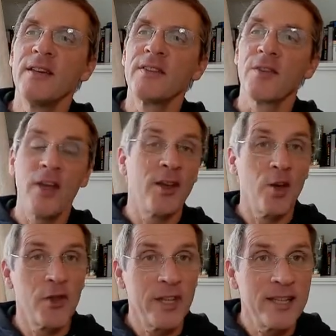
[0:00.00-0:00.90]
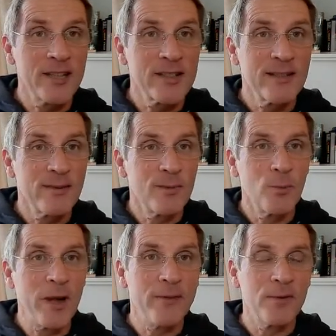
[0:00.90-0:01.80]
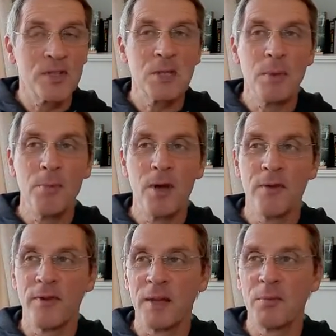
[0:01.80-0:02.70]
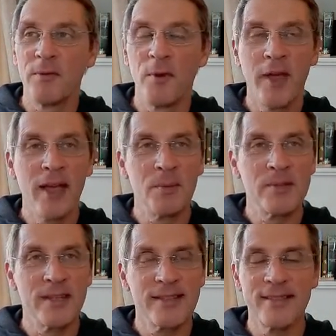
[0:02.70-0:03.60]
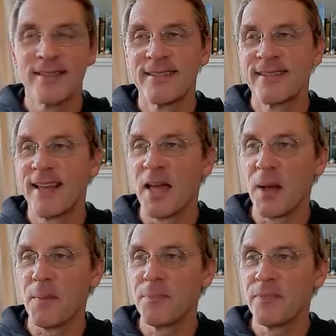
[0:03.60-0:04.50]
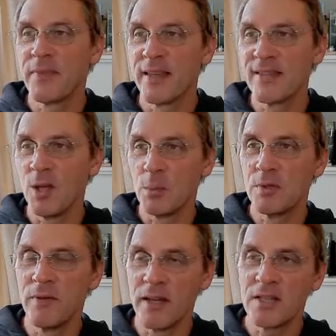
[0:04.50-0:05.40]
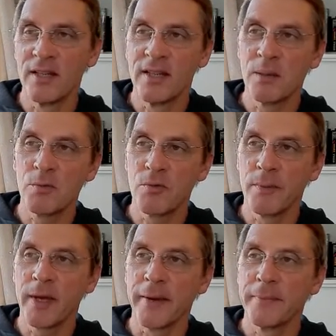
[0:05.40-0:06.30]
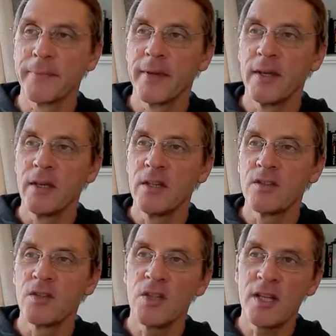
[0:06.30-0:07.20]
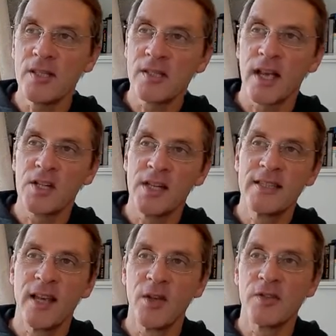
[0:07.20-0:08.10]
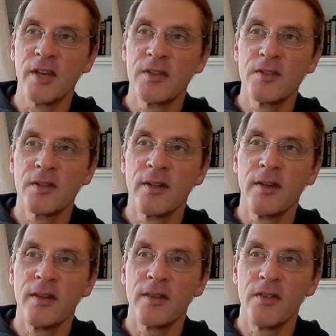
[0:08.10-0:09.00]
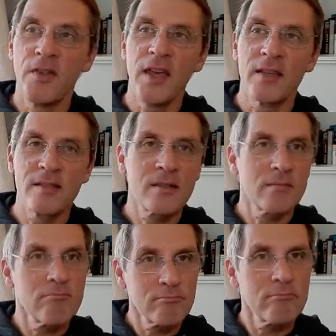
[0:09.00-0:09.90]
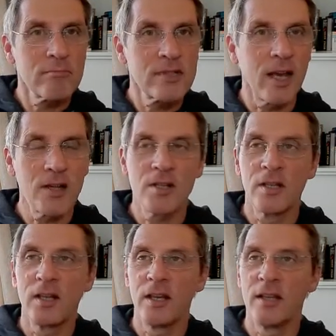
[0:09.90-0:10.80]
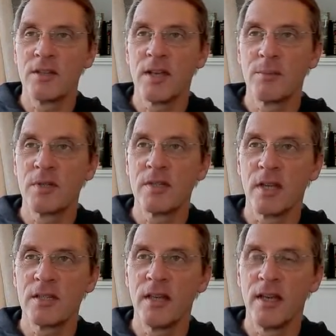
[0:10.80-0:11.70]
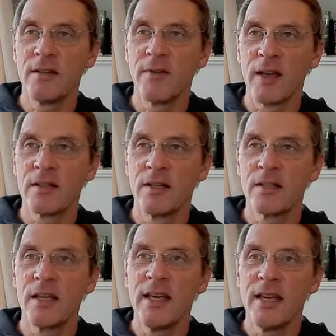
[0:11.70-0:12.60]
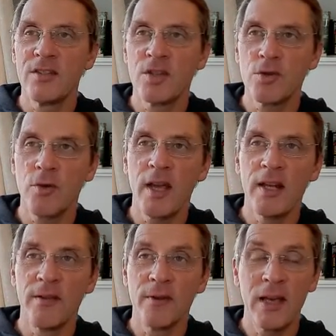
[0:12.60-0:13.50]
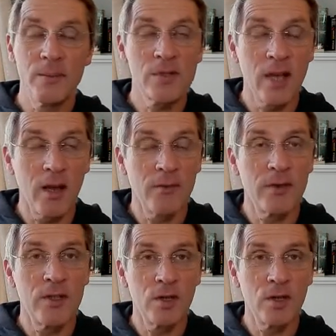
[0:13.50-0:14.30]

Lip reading: So thank God that he doesn't wait for us to be perfect before he helps us. That's the observation that comes from that. So Jesus actually tells us that this section in chapter 16 of Exodus is a trailer for himself in